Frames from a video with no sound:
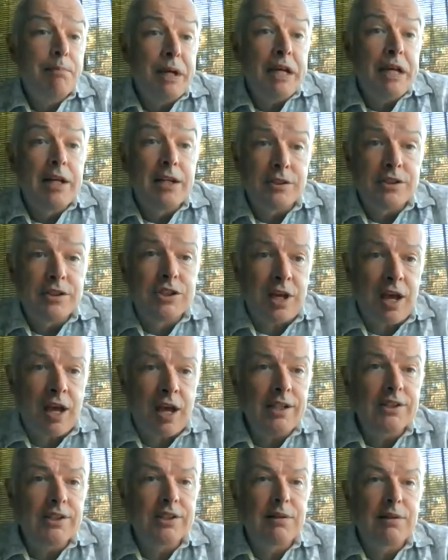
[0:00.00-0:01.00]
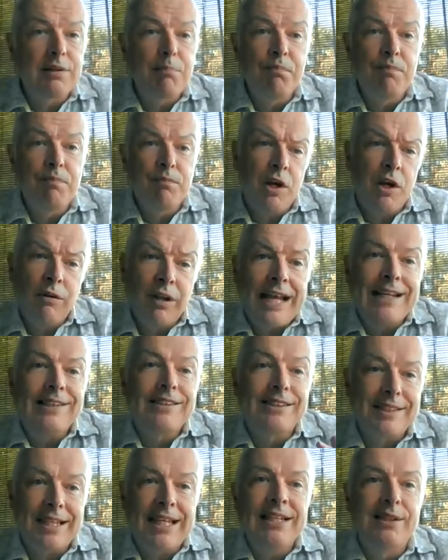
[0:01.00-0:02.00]
Be concise, you know,
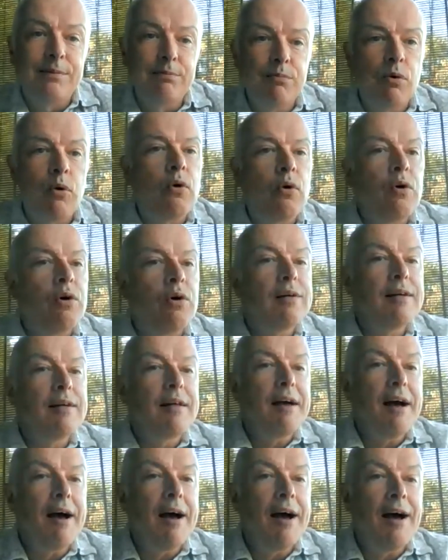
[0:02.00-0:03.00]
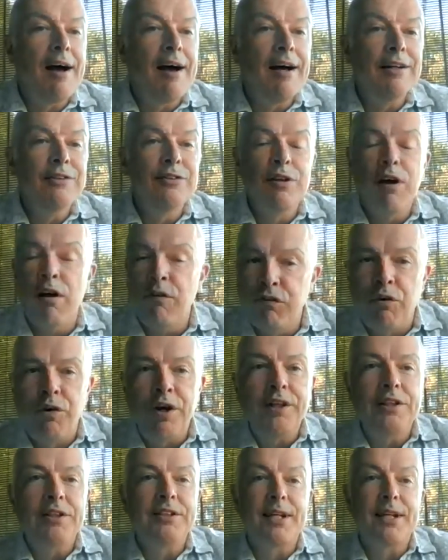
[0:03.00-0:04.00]
less is more.
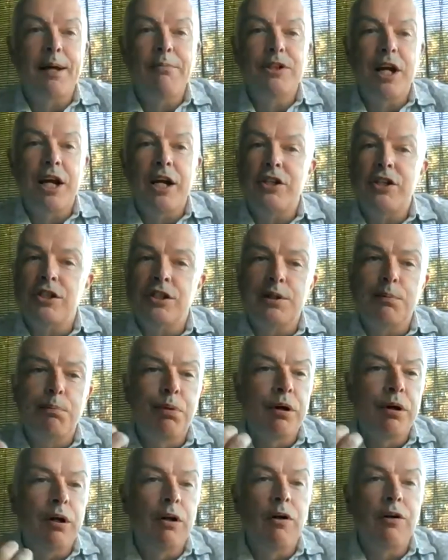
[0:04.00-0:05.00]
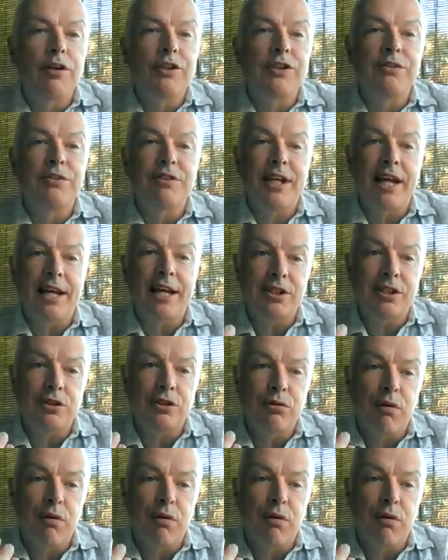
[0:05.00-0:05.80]
Avoid the temptation to put lots of data.